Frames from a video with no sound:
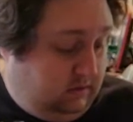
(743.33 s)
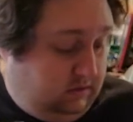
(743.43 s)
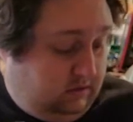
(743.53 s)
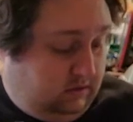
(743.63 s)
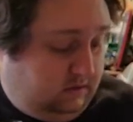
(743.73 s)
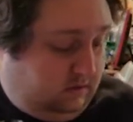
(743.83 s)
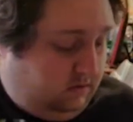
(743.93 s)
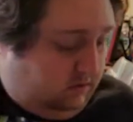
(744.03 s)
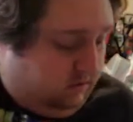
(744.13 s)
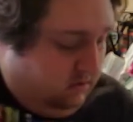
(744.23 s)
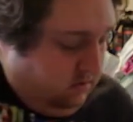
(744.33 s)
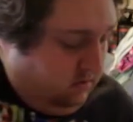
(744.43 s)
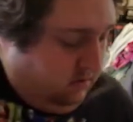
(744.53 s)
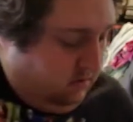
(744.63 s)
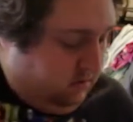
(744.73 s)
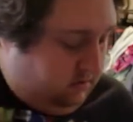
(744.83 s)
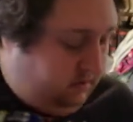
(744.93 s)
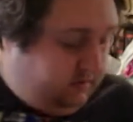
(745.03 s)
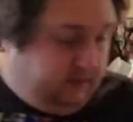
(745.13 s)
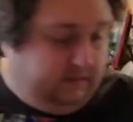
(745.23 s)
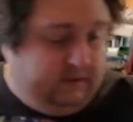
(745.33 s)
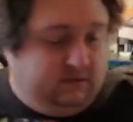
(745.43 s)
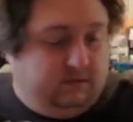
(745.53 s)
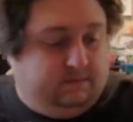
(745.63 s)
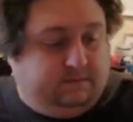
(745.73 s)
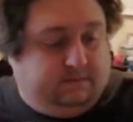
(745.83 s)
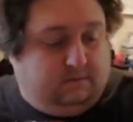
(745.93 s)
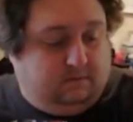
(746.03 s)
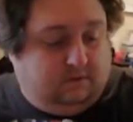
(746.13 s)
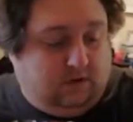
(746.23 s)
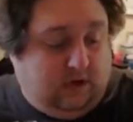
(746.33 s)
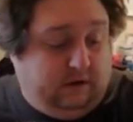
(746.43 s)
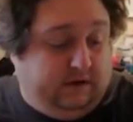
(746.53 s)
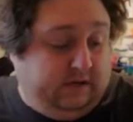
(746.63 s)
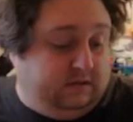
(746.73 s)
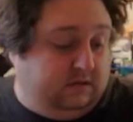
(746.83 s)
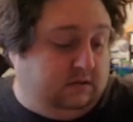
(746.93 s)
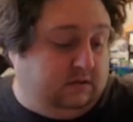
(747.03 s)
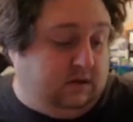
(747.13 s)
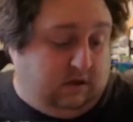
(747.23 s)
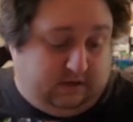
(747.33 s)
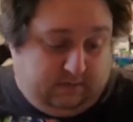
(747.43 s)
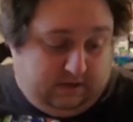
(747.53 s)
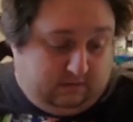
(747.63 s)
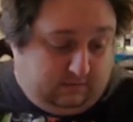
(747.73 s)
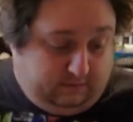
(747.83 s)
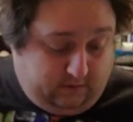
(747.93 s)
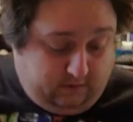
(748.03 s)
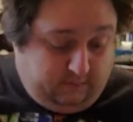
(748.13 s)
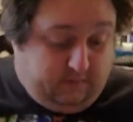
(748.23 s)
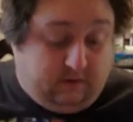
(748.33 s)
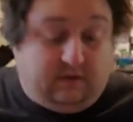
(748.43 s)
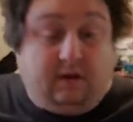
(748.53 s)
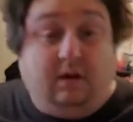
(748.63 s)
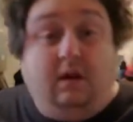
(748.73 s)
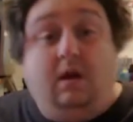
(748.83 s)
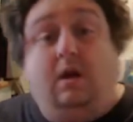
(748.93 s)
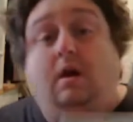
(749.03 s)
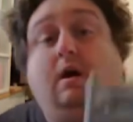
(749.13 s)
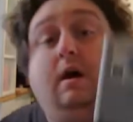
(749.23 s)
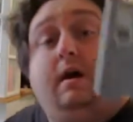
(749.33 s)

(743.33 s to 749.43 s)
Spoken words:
I'll save these two. I already talked about the first one, but I'll talk.